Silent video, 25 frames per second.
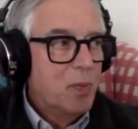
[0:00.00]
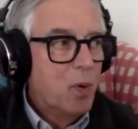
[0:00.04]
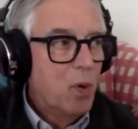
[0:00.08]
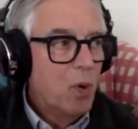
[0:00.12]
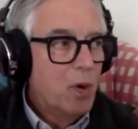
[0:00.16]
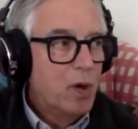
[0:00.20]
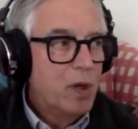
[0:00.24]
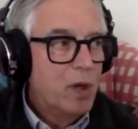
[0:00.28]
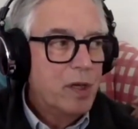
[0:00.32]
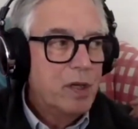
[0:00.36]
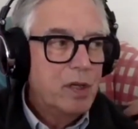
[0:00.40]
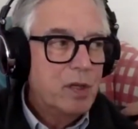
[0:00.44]

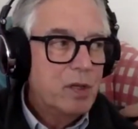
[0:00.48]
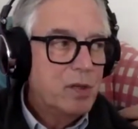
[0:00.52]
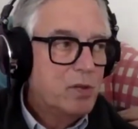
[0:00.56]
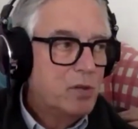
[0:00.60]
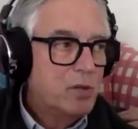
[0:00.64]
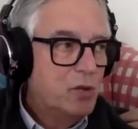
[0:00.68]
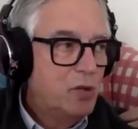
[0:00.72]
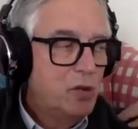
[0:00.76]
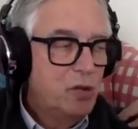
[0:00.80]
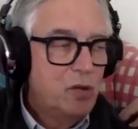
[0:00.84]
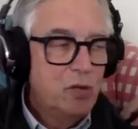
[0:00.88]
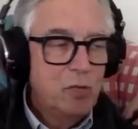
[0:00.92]

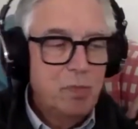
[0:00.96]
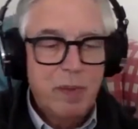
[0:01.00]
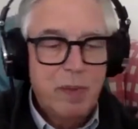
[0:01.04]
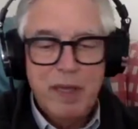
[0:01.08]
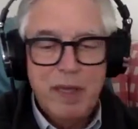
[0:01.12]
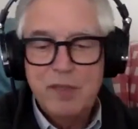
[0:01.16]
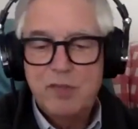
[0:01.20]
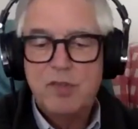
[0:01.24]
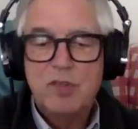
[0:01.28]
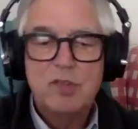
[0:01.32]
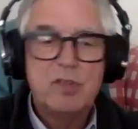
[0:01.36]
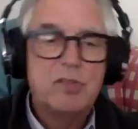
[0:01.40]
0.2
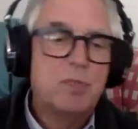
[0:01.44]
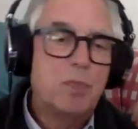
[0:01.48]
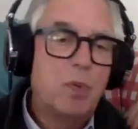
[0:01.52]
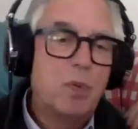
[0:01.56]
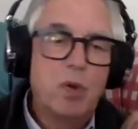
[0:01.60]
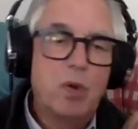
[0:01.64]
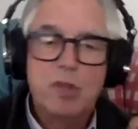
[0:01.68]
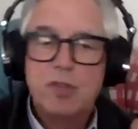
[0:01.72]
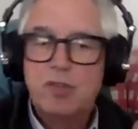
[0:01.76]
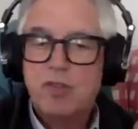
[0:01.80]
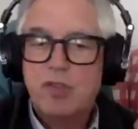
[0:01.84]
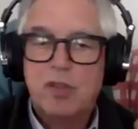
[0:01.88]
basis
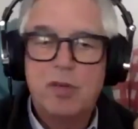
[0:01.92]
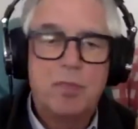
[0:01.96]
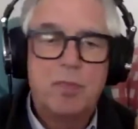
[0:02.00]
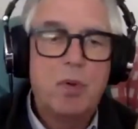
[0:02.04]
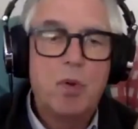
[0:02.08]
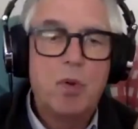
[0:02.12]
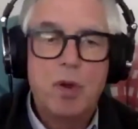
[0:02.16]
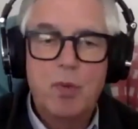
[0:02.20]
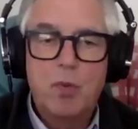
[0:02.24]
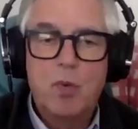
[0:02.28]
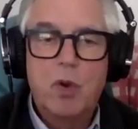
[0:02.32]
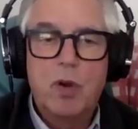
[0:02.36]
points to
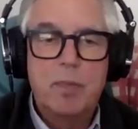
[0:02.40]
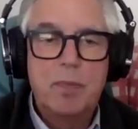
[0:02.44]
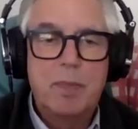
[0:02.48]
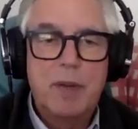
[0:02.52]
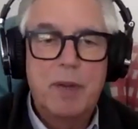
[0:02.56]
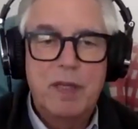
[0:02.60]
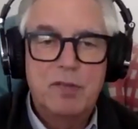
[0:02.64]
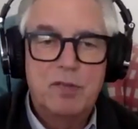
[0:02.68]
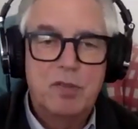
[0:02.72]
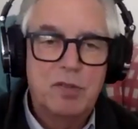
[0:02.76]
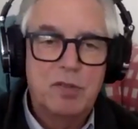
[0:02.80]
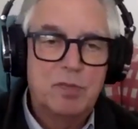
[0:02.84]
0.1
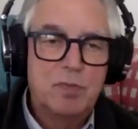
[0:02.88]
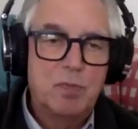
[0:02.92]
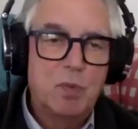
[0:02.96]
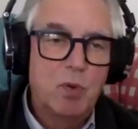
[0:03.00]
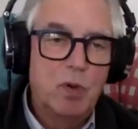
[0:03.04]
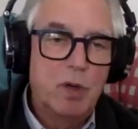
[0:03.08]
basis